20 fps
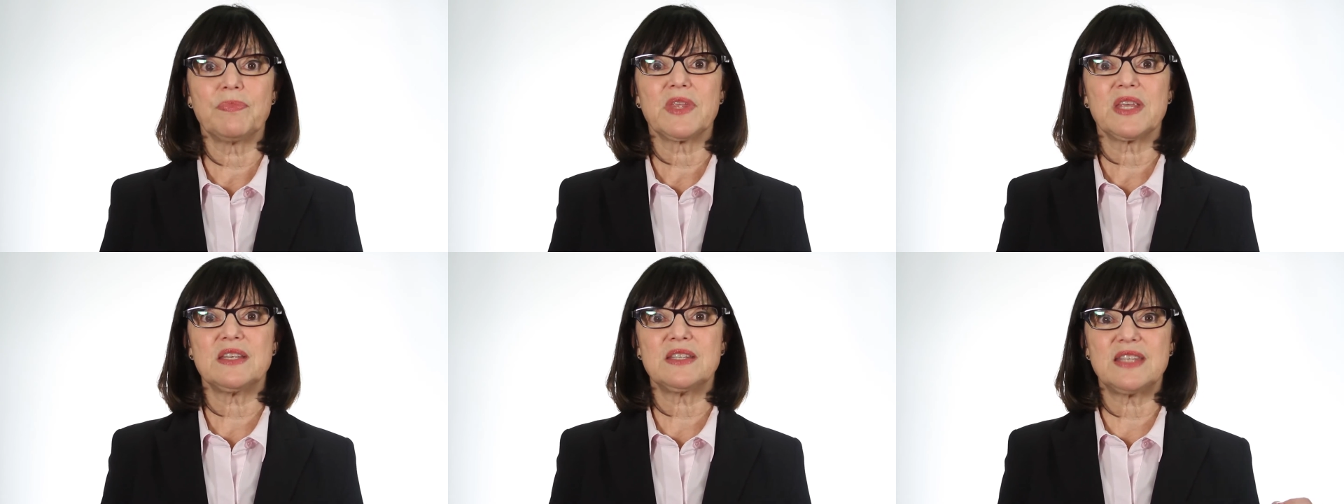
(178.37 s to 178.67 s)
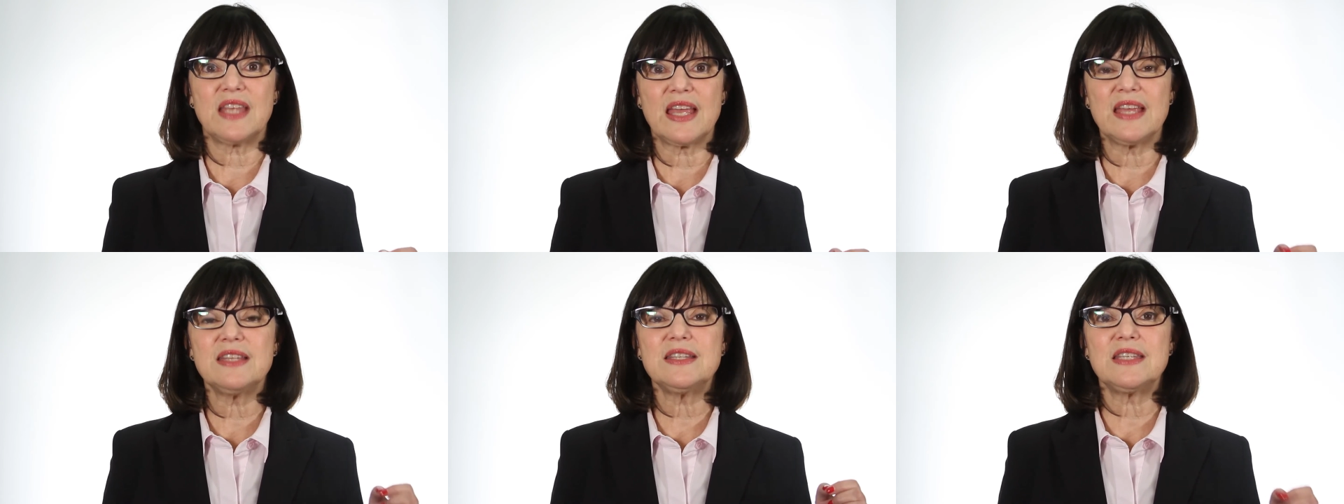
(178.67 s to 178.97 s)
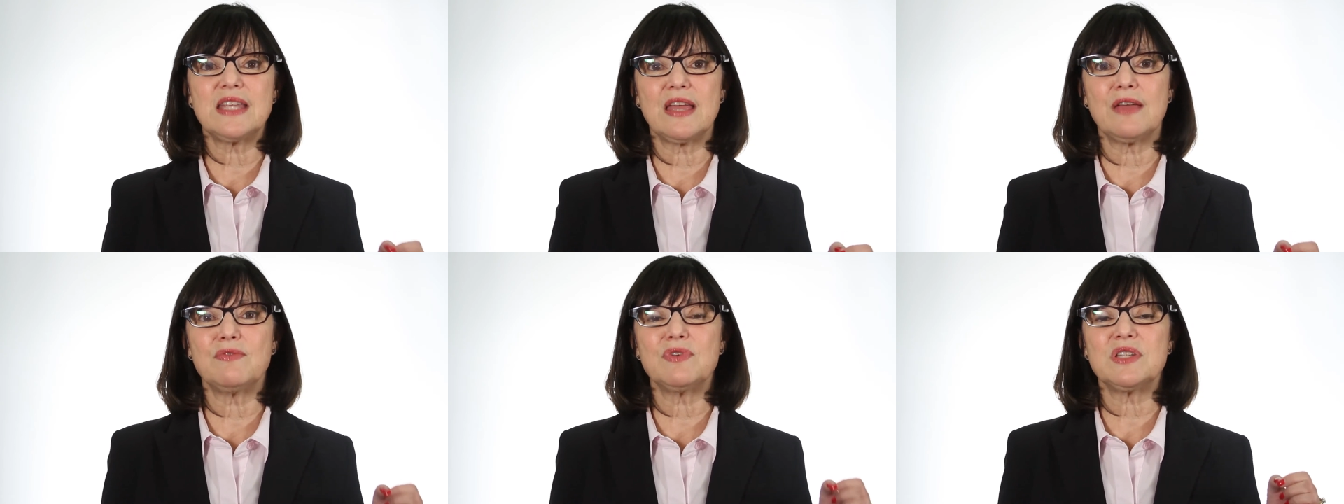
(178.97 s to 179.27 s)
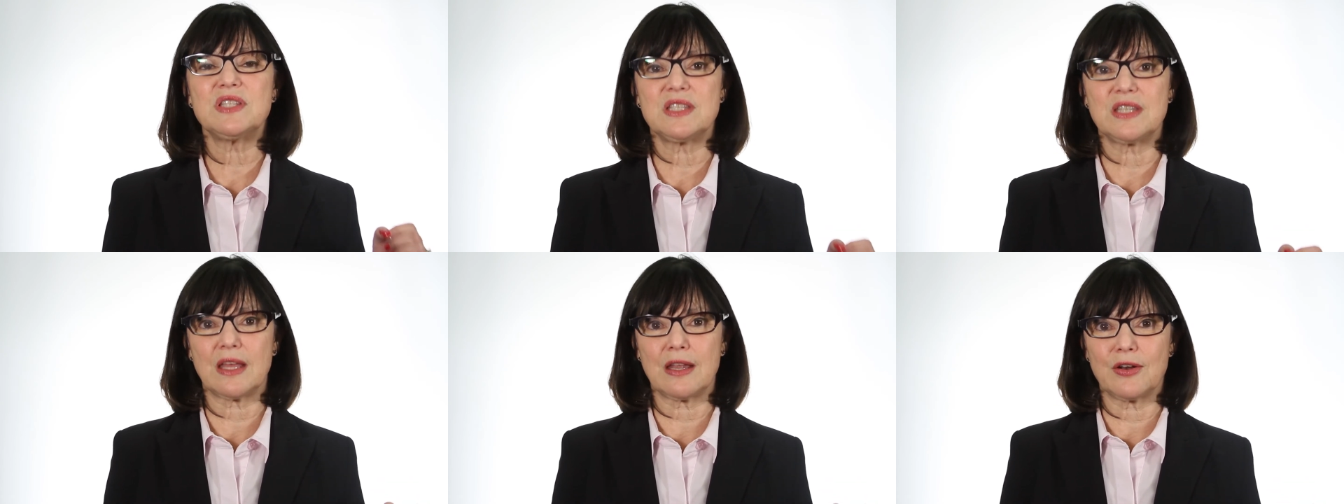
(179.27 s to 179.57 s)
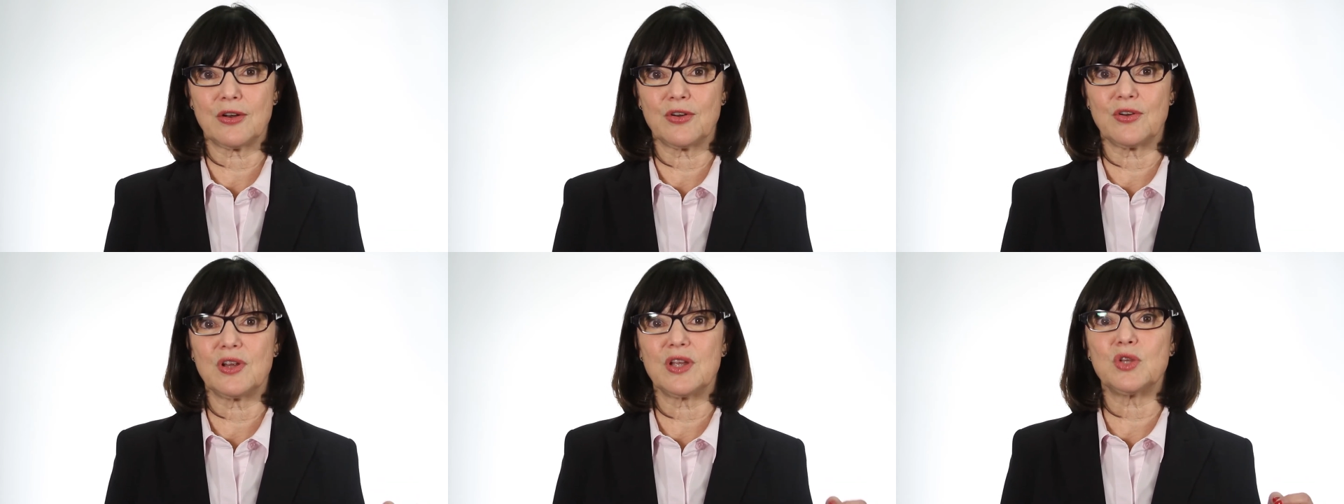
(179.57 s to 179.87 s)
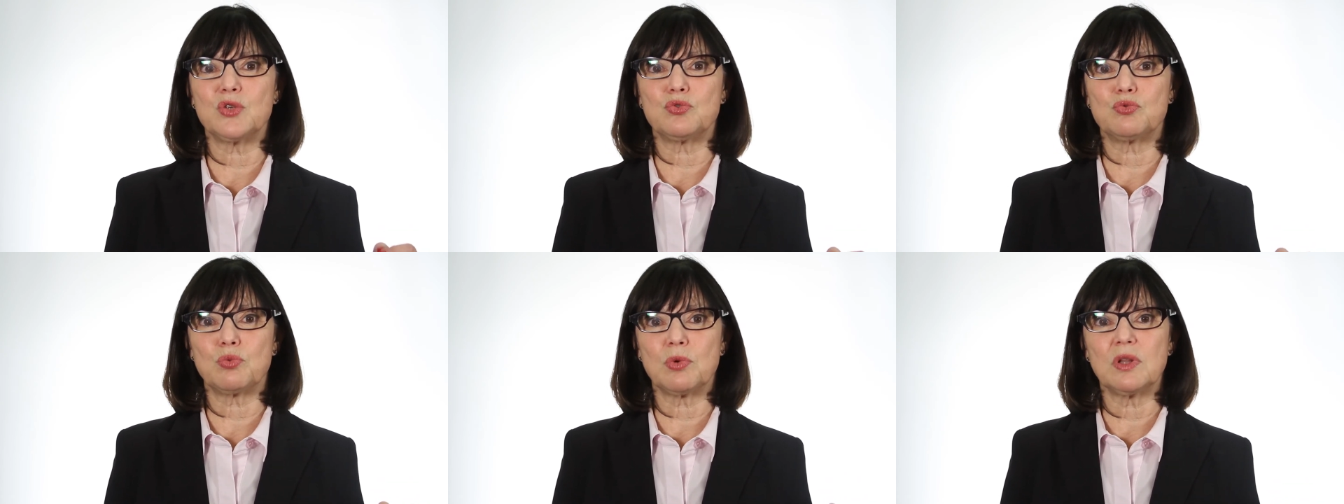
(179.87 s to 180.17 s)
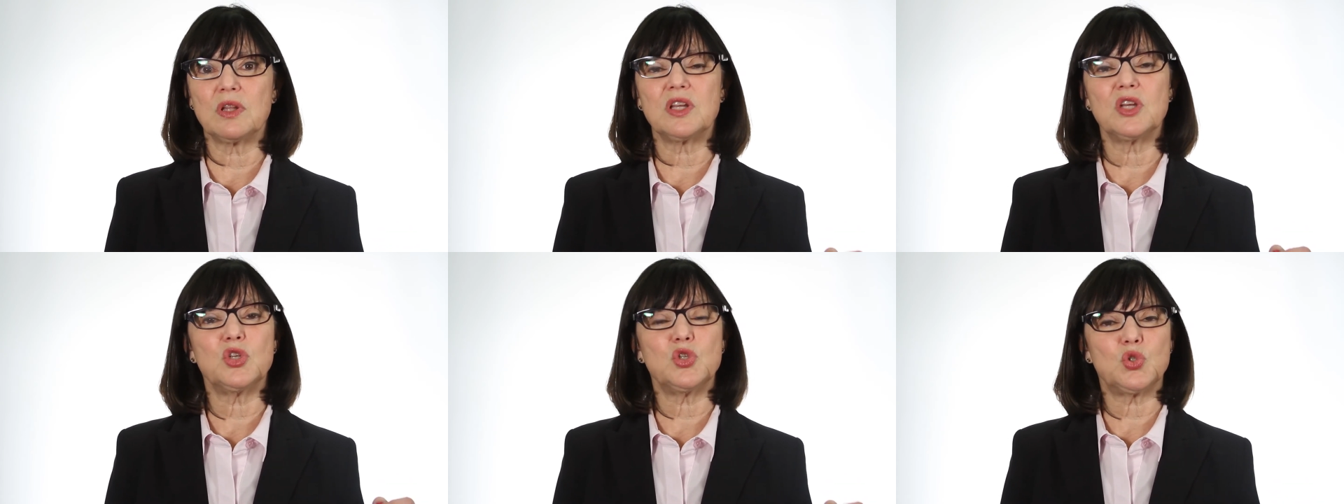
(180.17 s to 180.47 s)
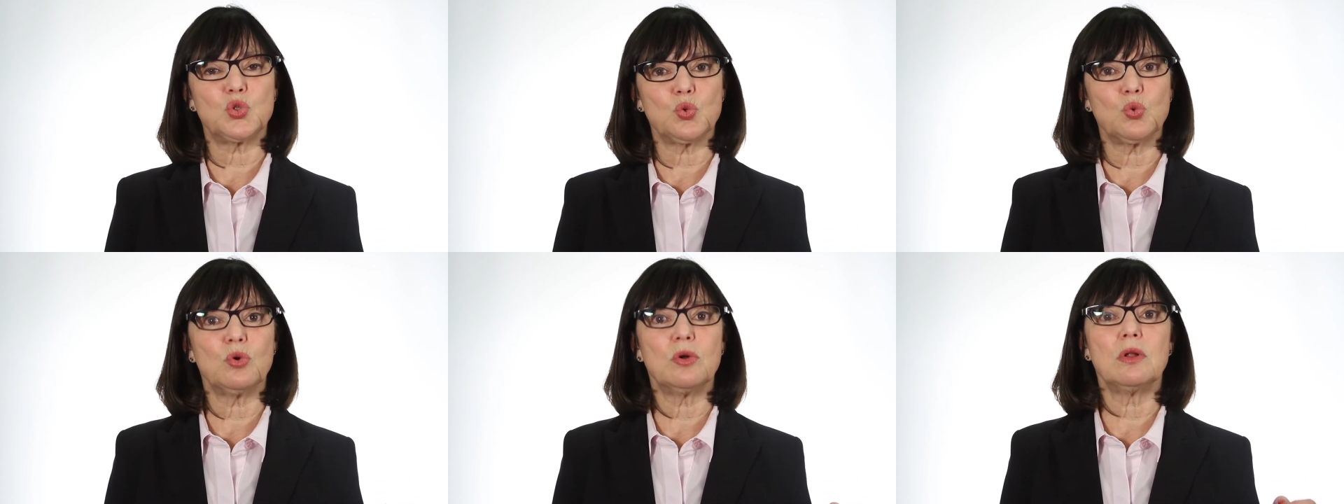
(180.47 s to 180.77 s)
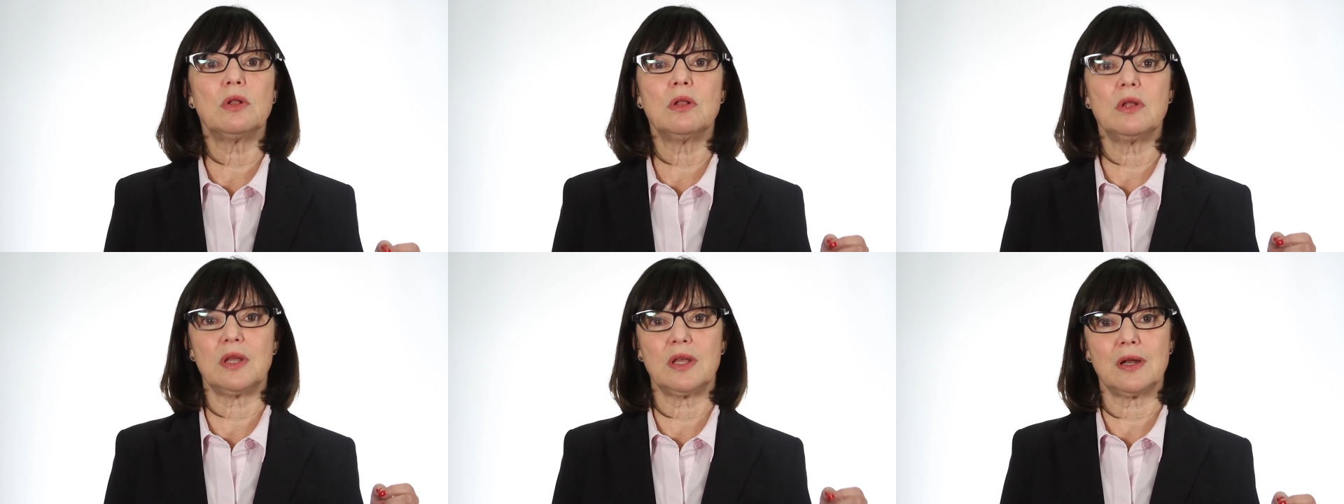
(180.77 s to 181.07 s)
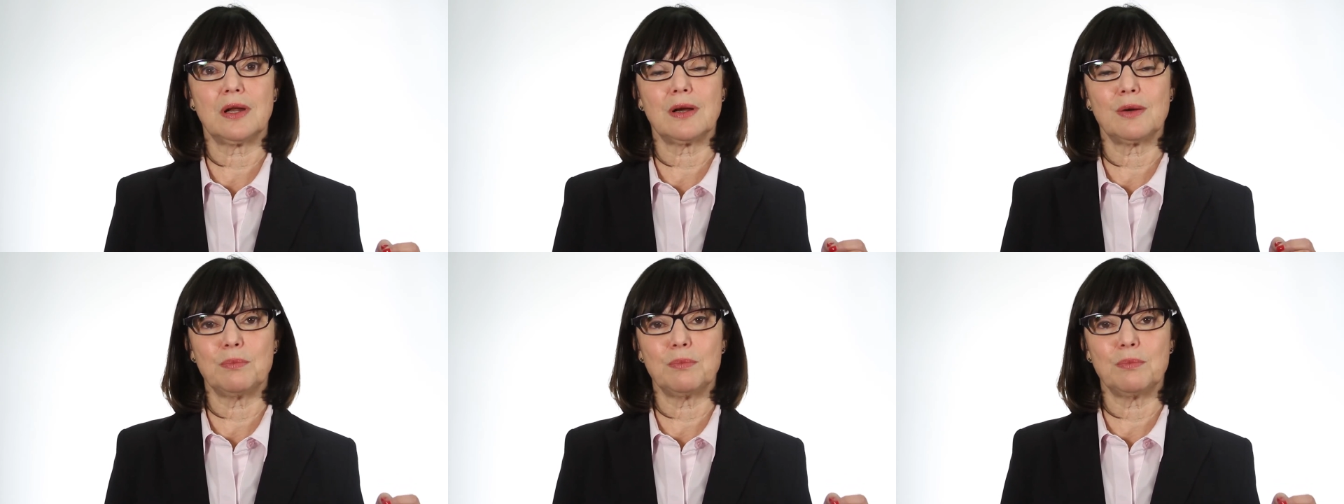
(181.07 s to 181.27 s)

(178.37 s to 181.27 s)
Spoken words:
St. David's Center is really a jewel in our